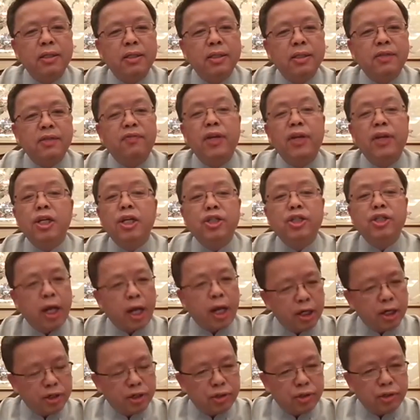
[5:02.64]
severe
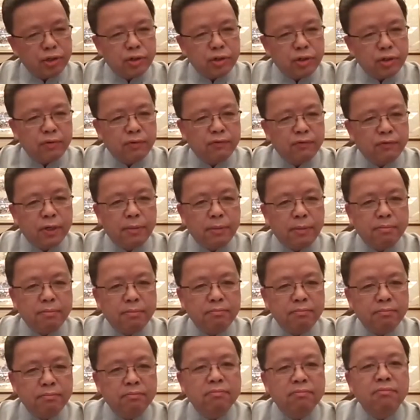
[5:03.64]
challenge
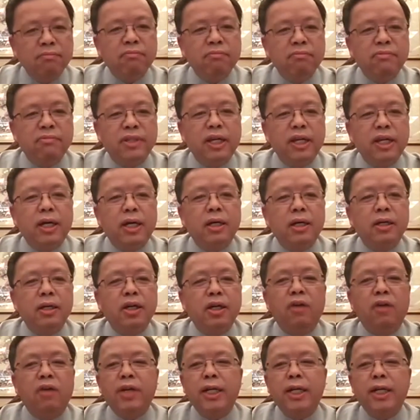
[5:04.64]
from the
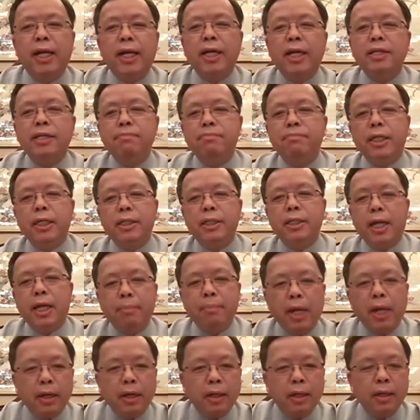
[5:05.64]
COVID-19
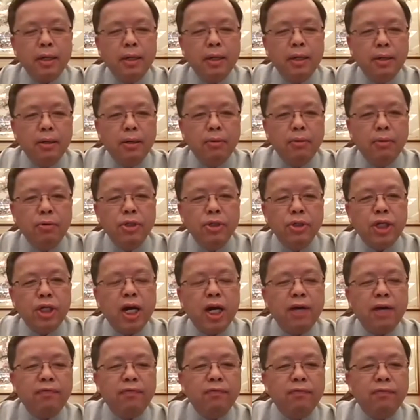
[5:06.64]
pandemic which
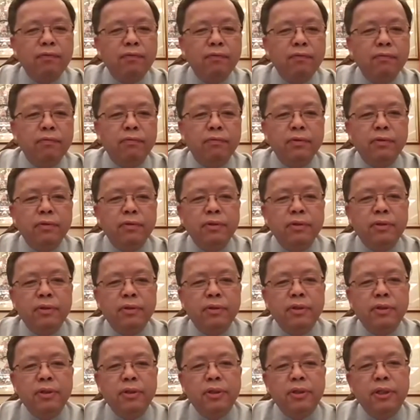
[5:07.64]
have,
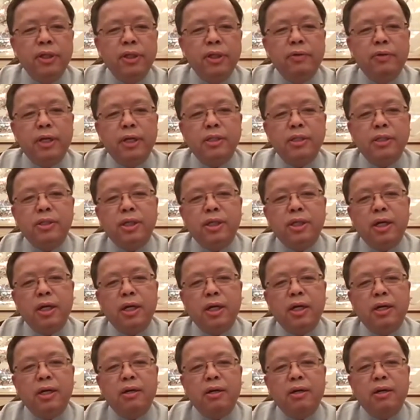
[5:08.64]
that's
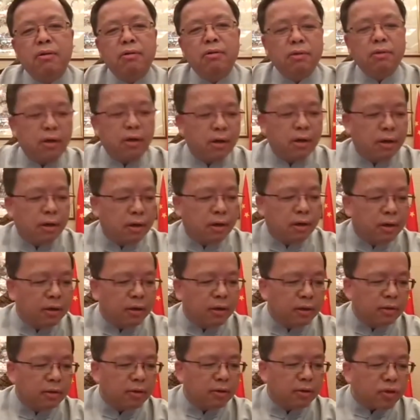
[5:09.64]

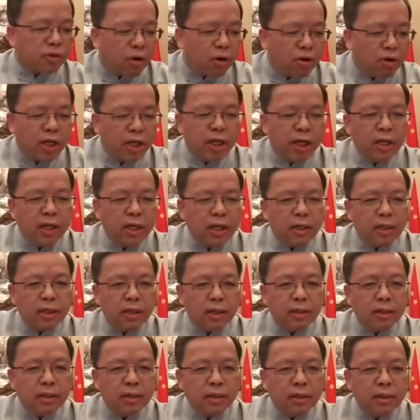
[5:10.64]
not only
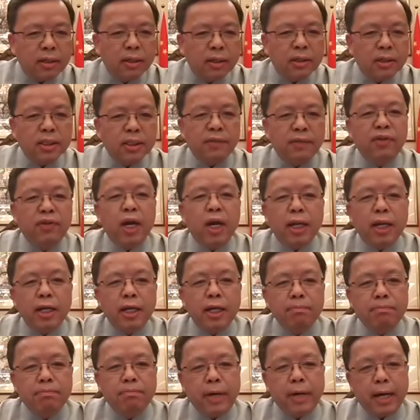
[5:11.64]

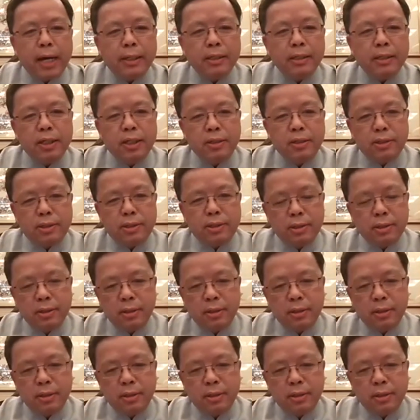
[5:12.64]
severely impacted